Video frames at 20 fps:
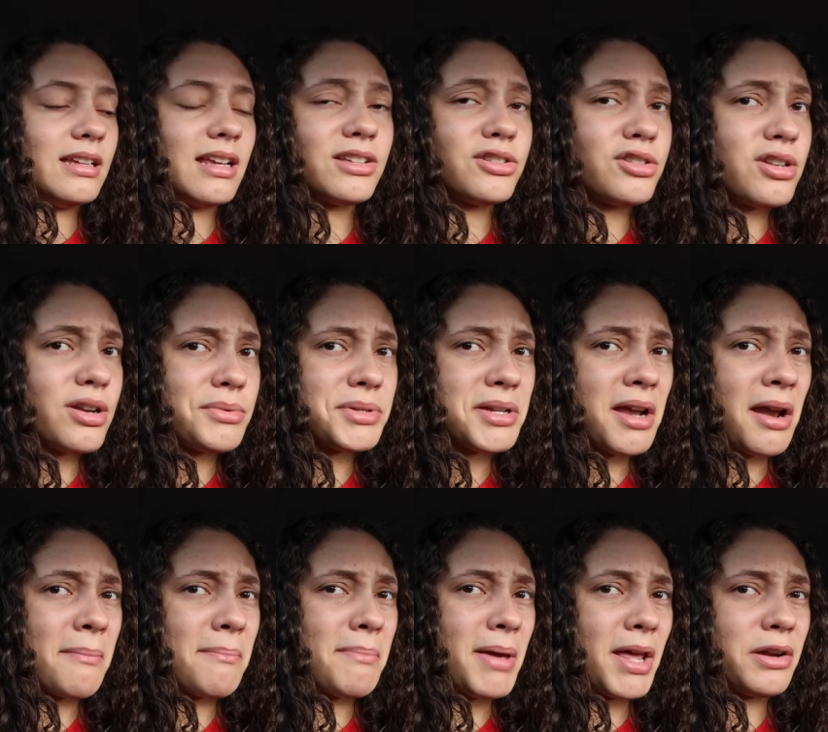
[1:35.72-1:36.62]
yesterday was
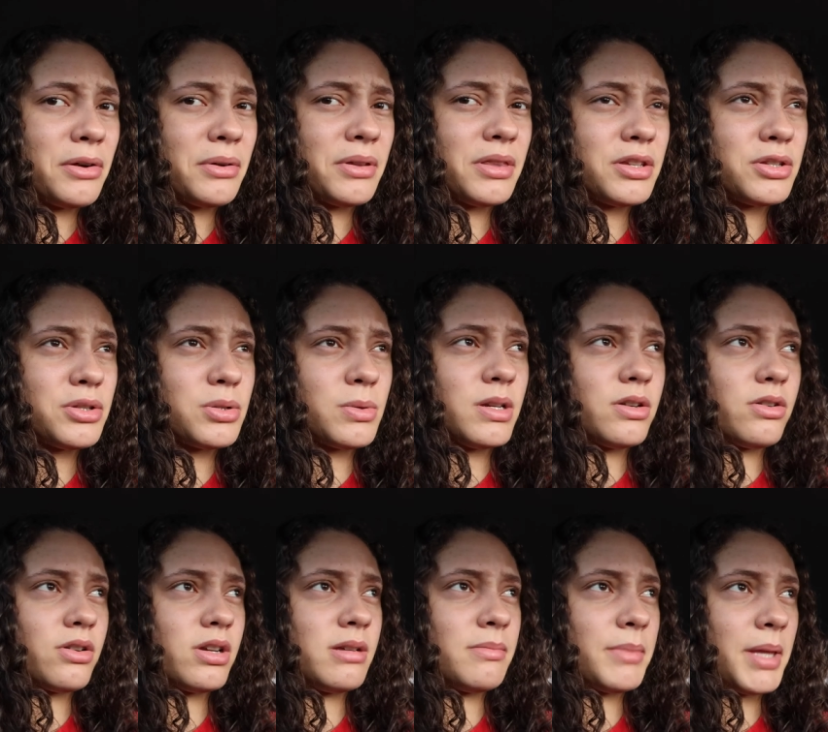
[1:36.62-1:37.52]
kind of better with the sweet
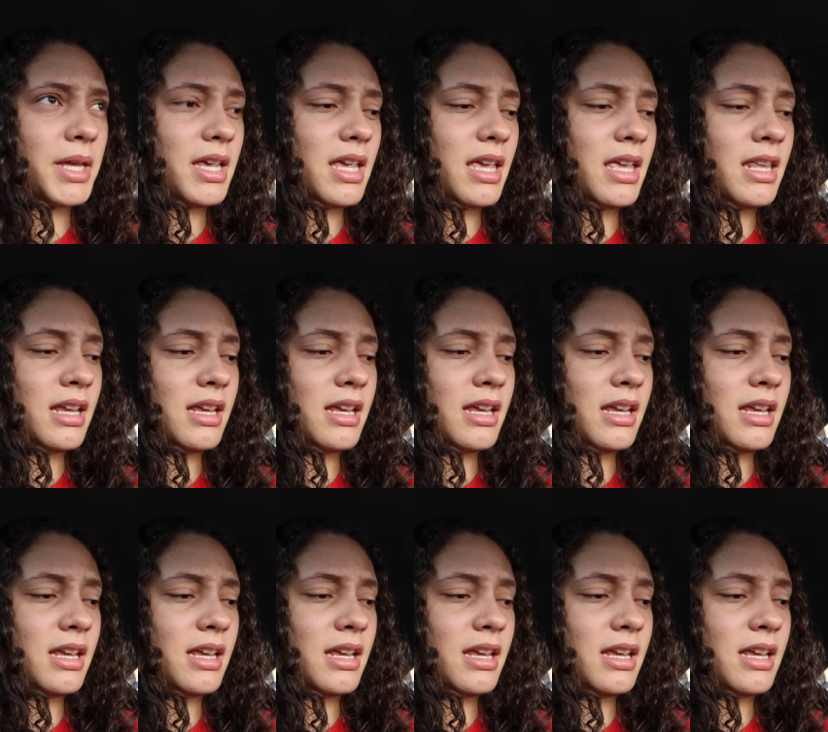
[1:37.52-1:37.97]
cream like in